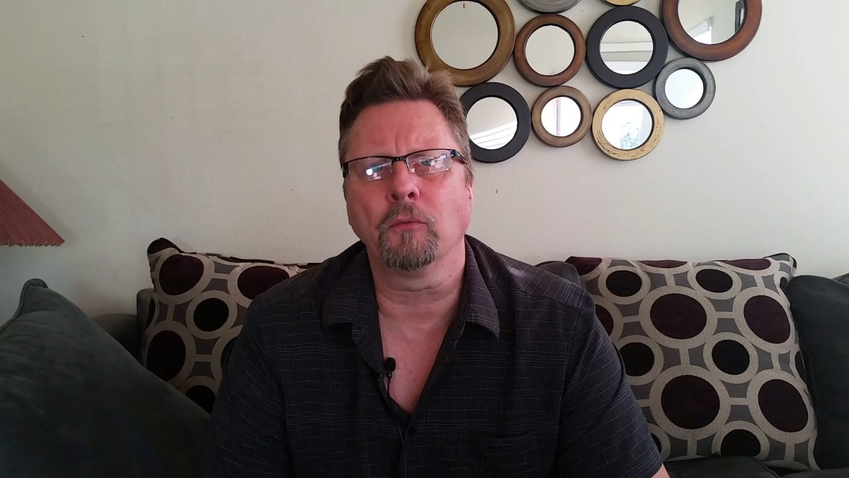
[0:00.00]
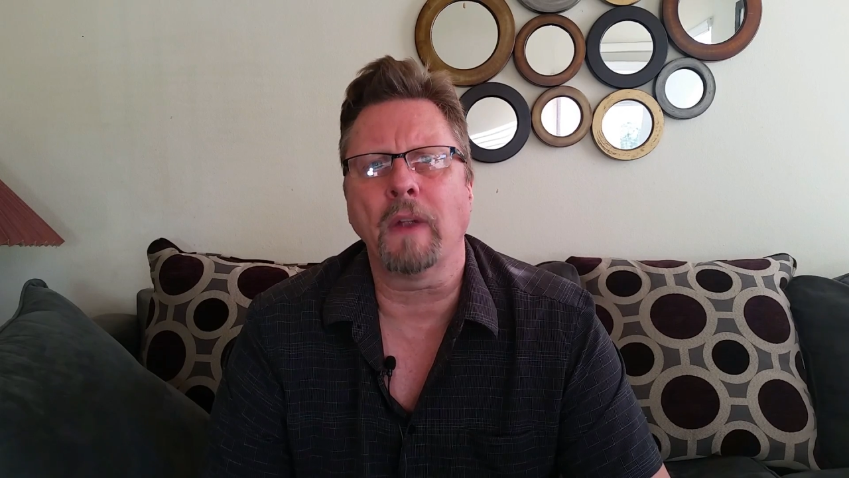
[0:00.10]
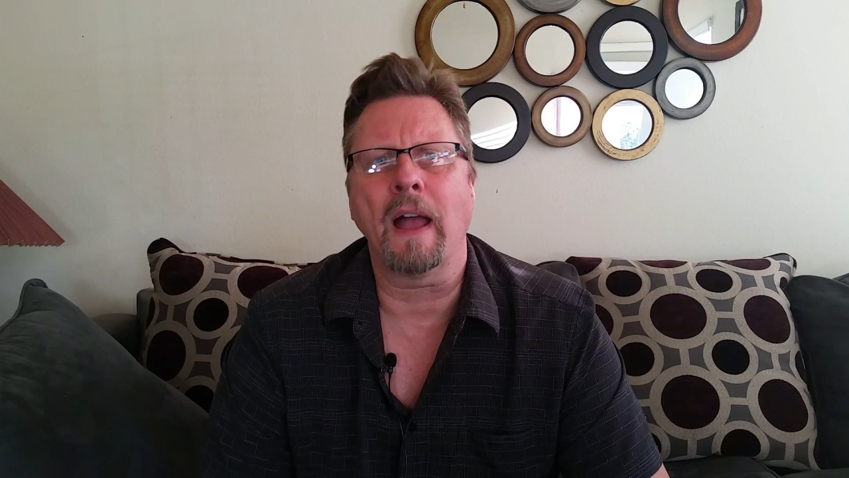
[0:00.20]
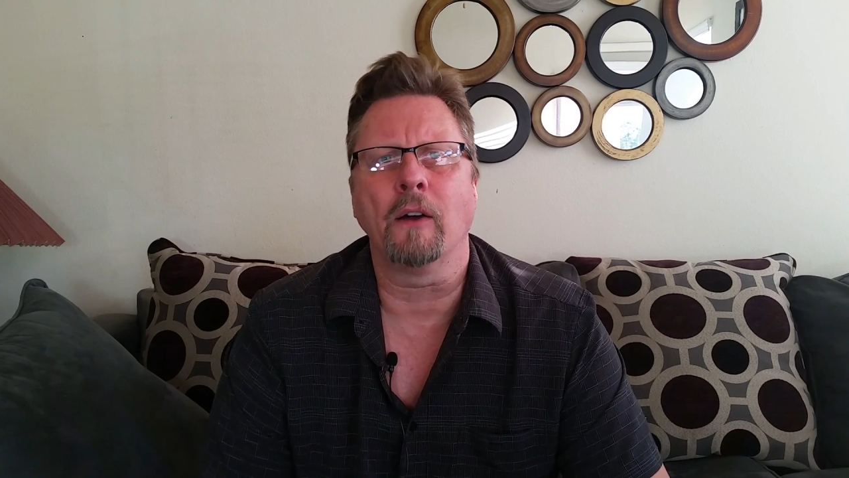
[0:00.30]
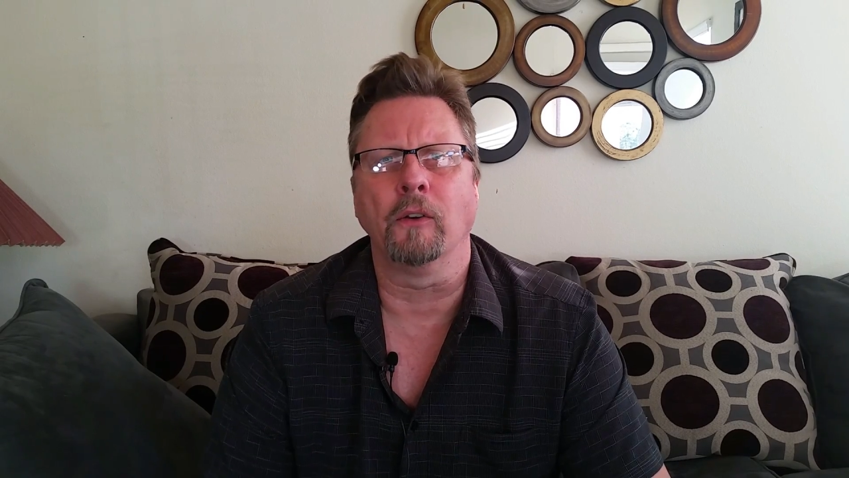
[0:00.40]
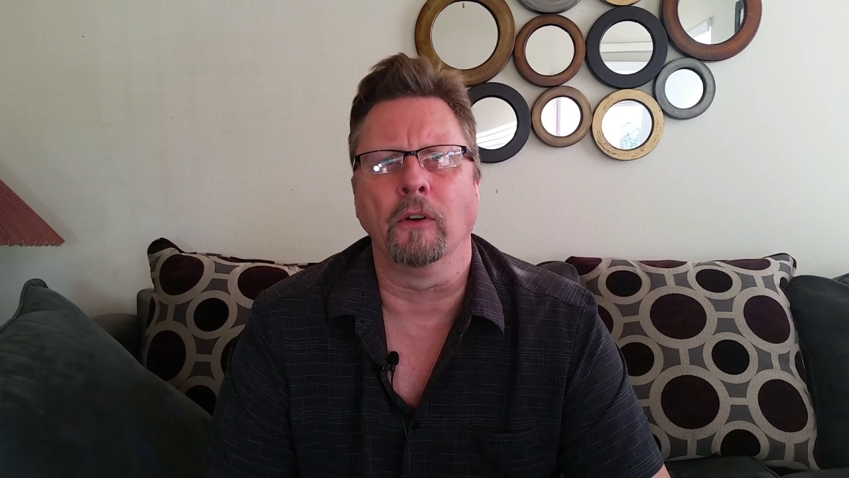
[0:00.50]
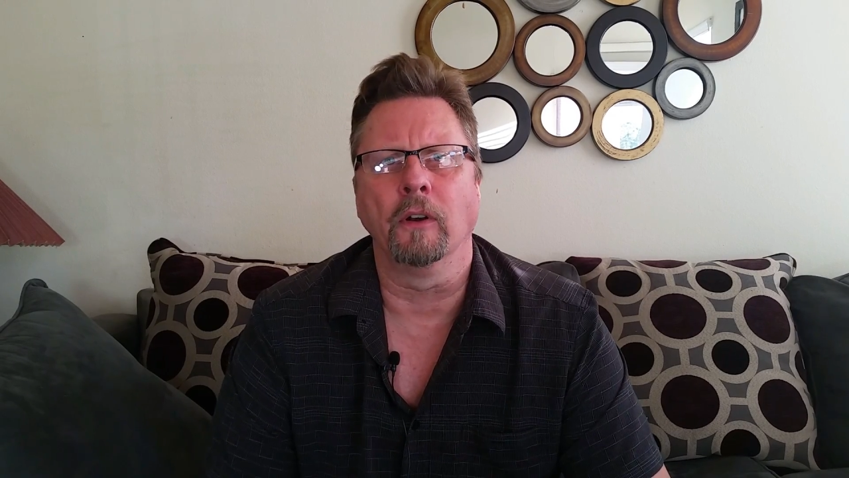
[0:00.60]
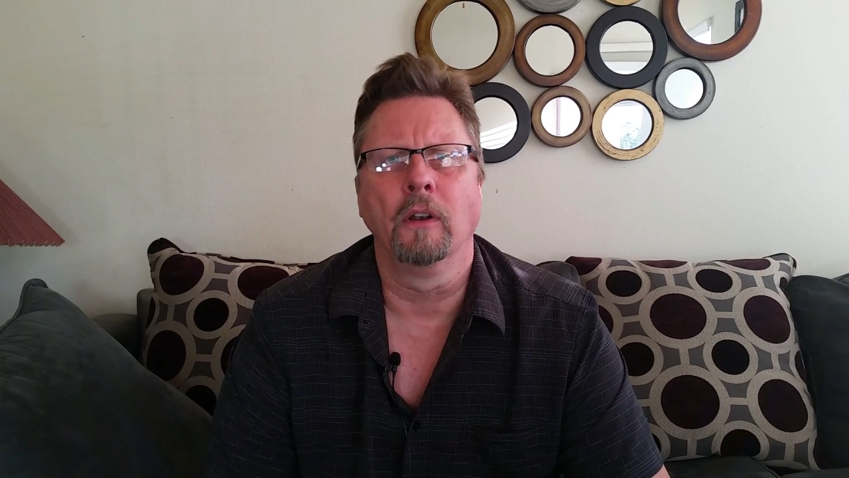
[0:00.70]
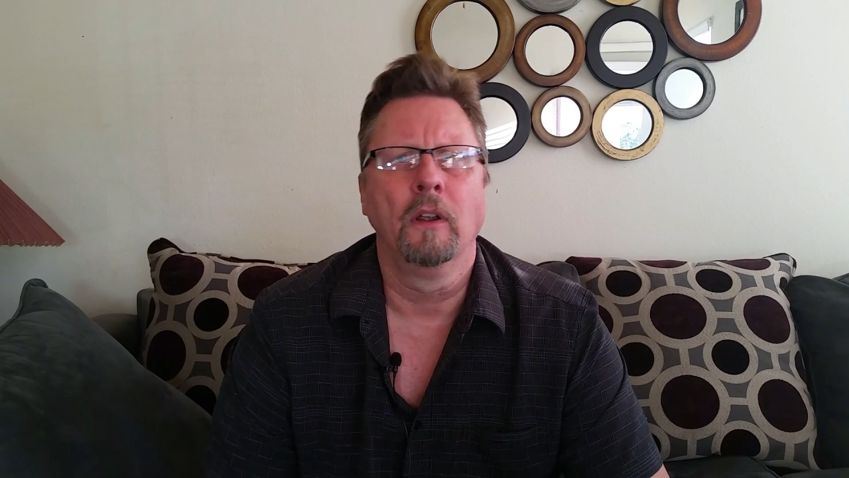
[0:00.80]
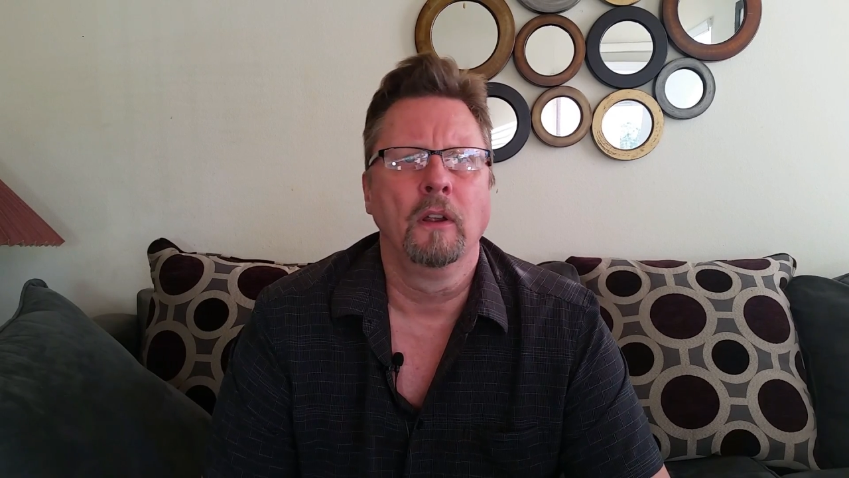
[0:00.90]

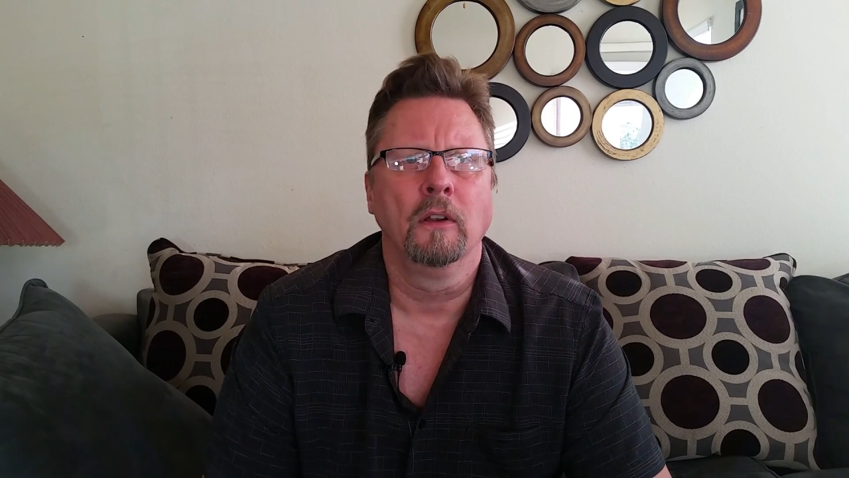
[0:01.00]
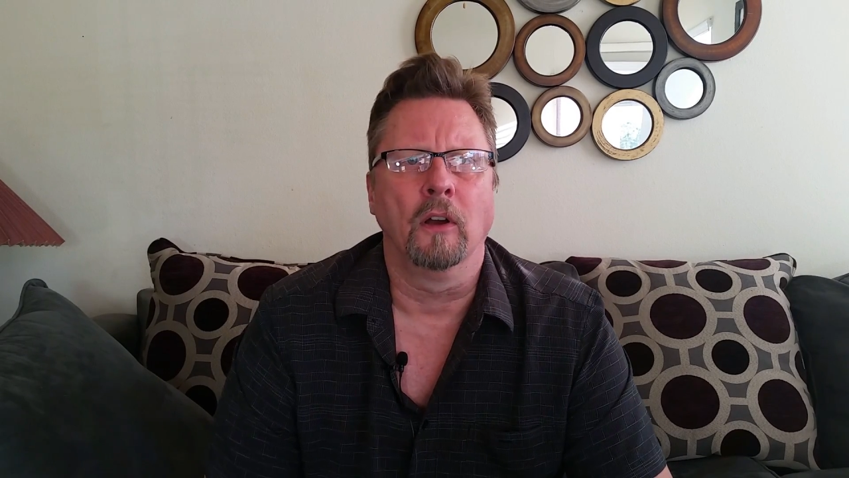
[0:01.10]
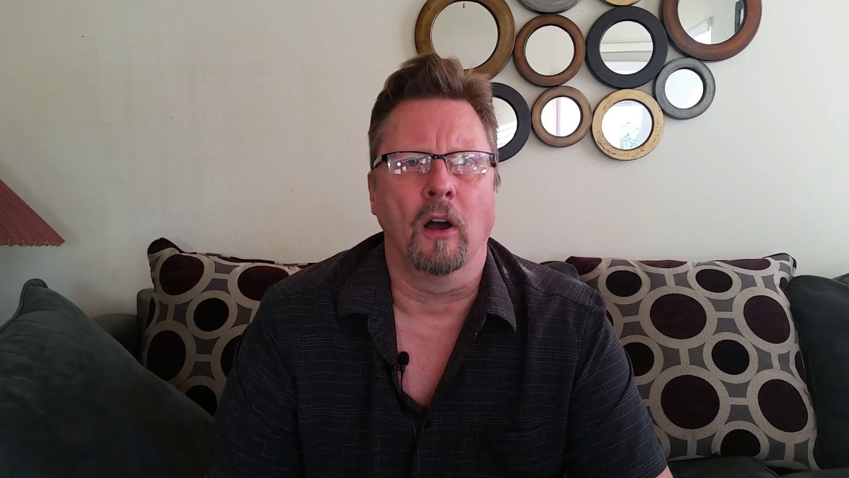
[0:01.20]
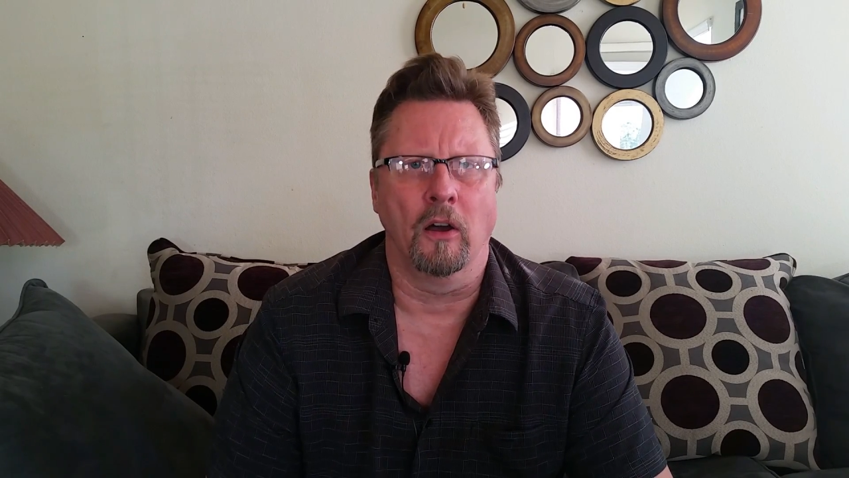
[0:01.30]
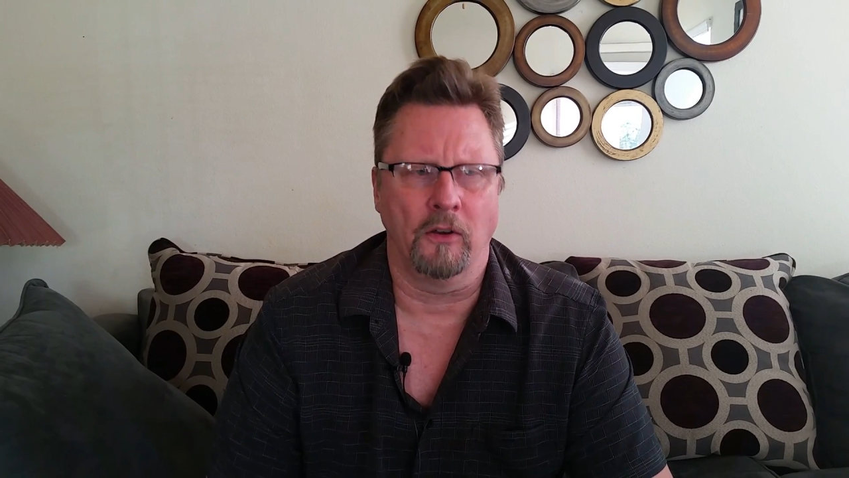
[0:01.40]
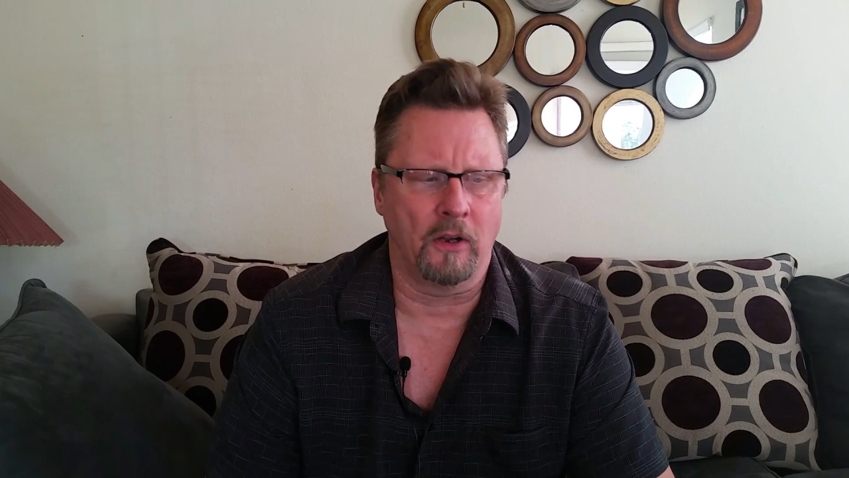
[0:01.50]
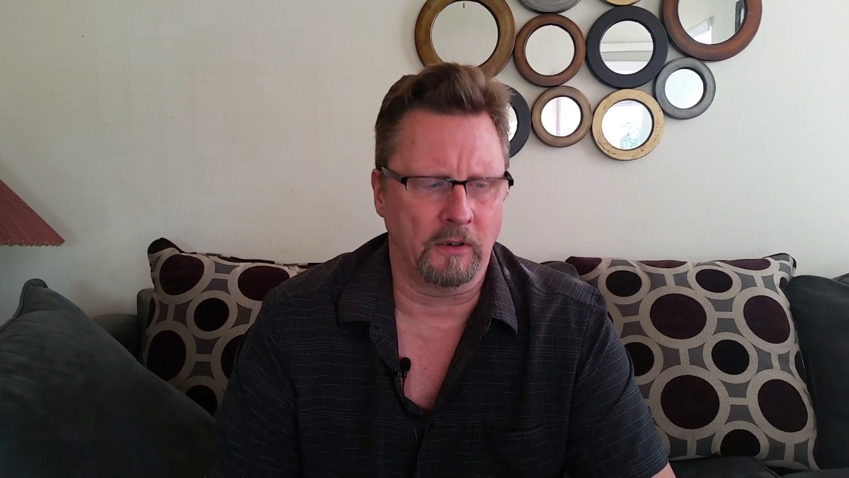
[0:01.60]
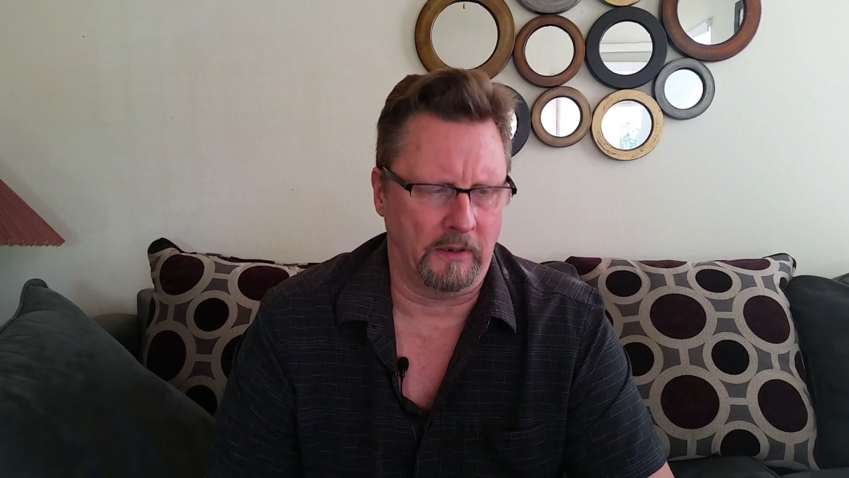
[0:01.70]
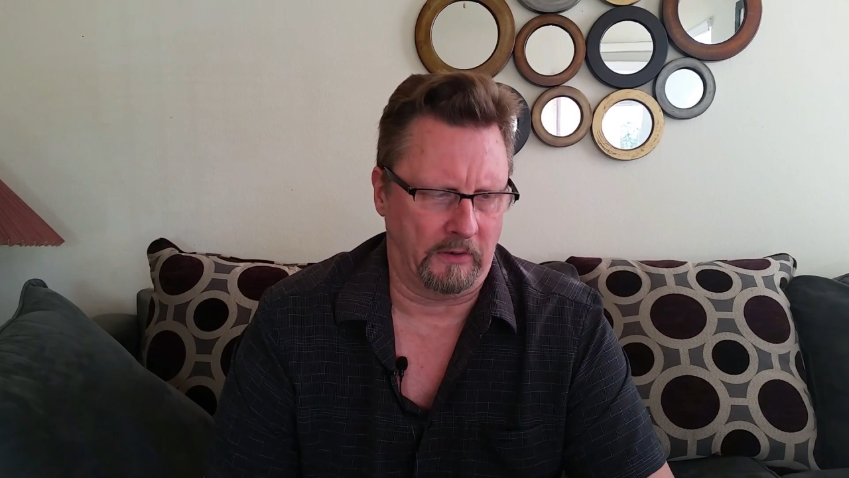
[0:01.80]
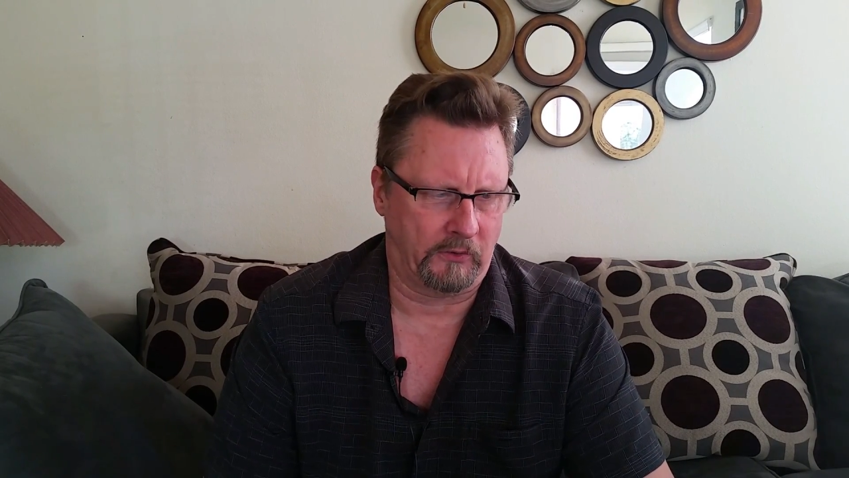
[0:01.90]
router on our
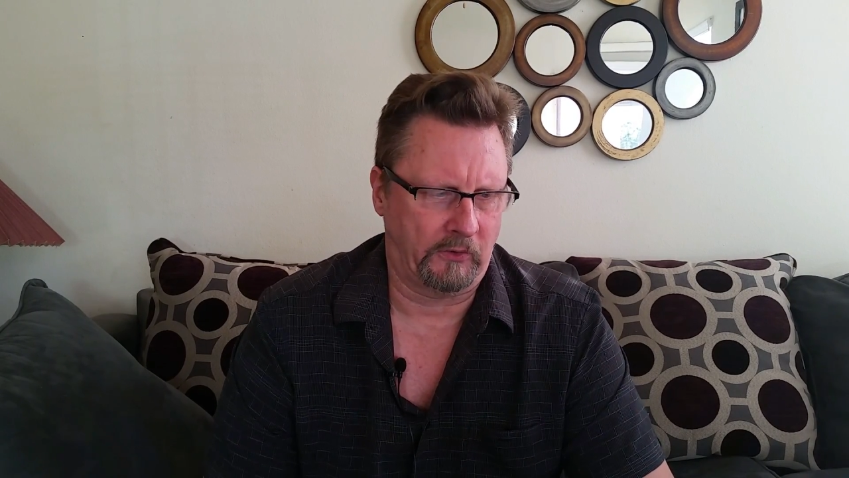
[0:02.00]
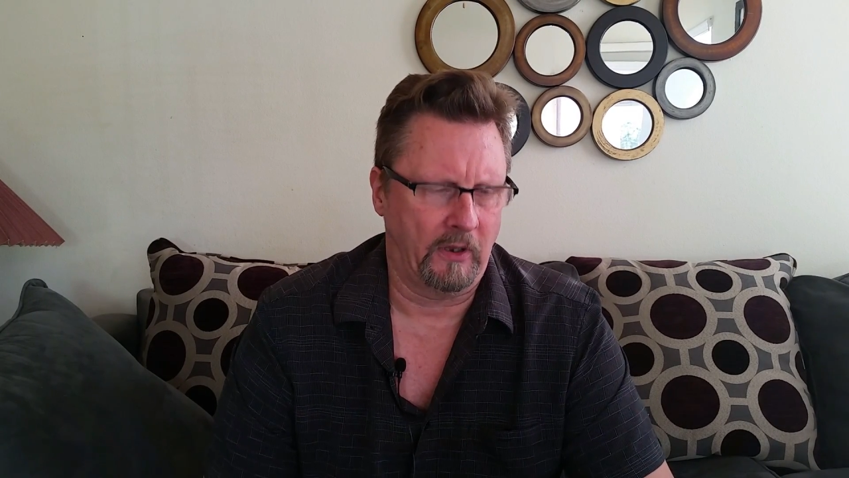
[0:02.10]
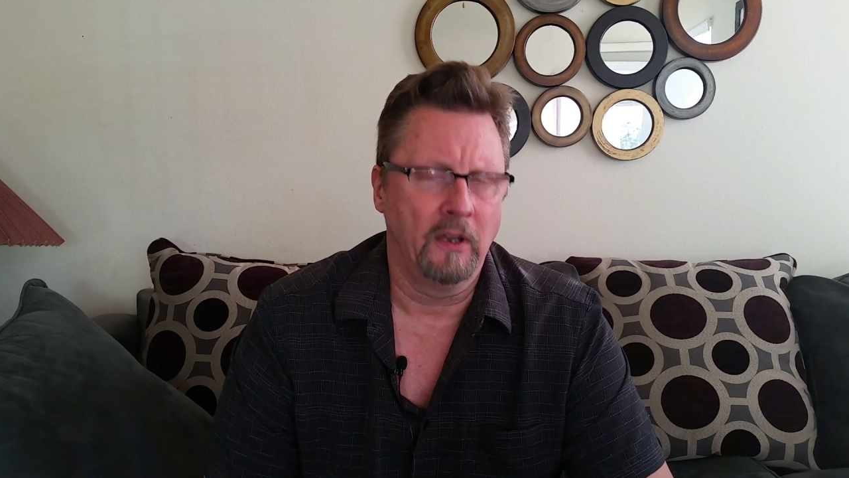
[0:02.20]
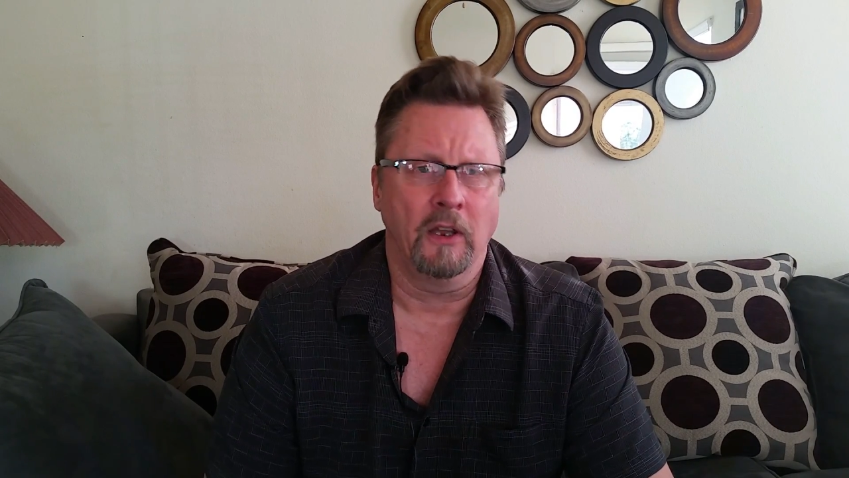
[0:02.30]
list